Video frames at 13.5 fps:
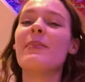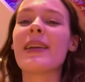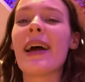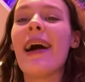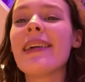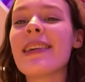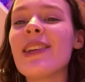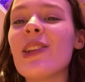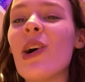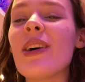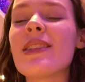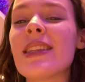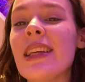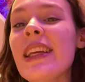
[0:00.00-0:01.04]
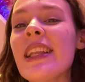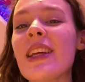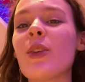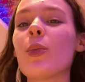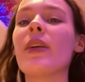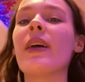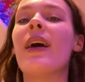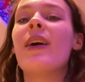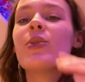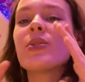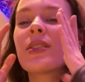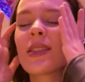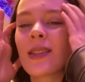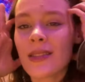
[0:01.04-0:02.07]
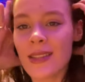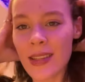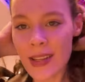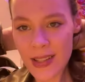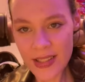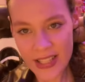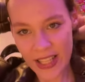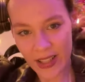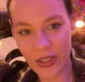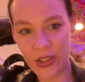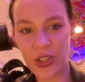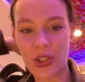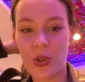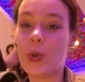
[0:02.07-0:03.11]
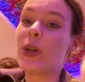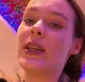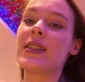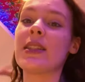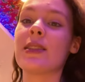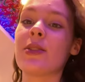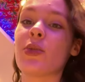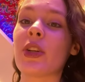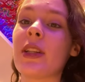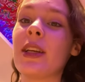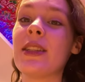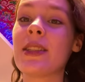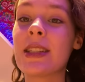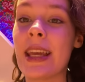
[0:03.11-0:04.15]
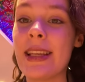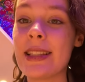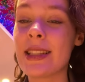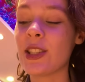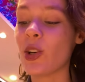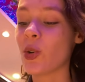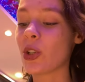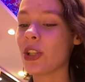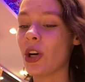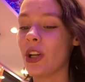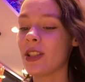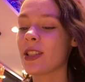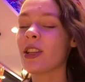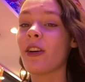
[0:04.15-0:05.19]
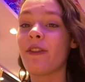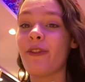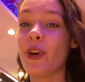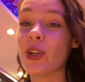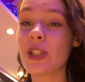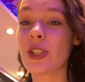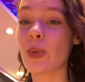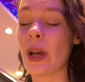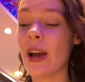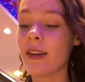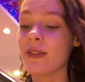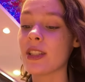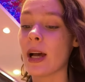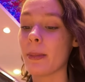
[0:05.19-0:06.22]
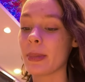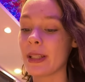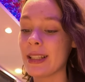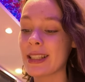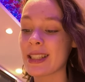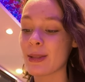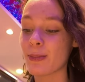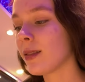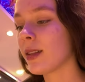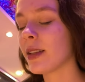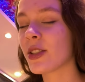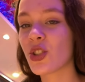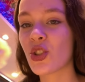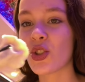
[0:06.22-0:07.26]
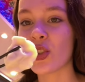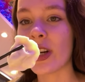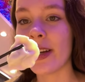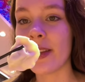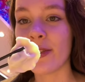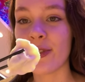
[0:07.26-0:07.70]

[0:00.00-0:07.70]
but I cannot eat it without telling you, is it really tasty or not. So first we have dumplings. Let's try the